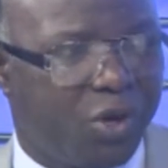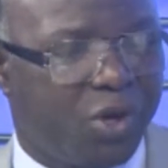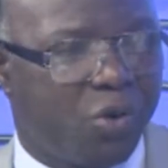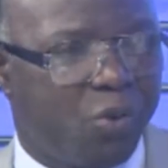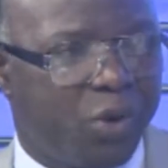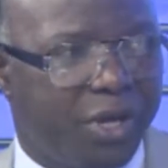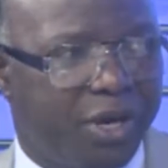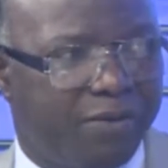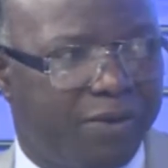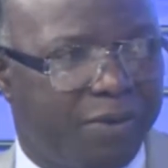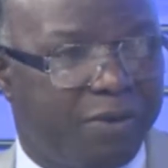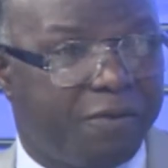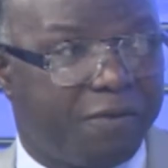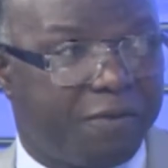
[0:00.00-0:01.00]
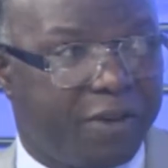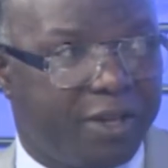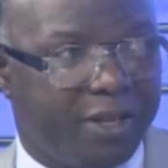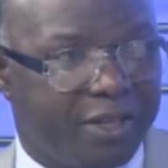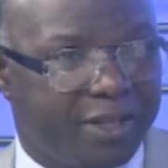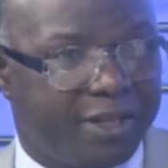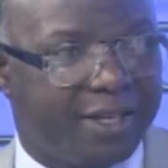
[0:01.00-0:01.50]
we give them the
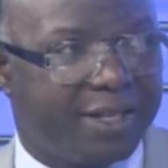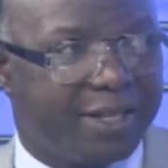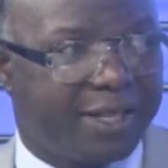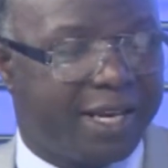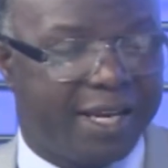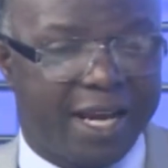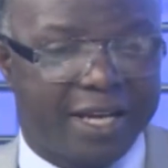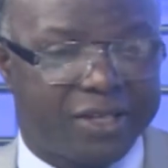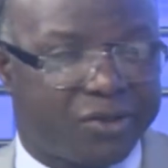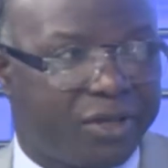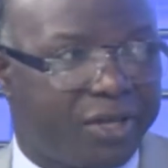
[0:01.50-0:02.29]
feeling that they are straight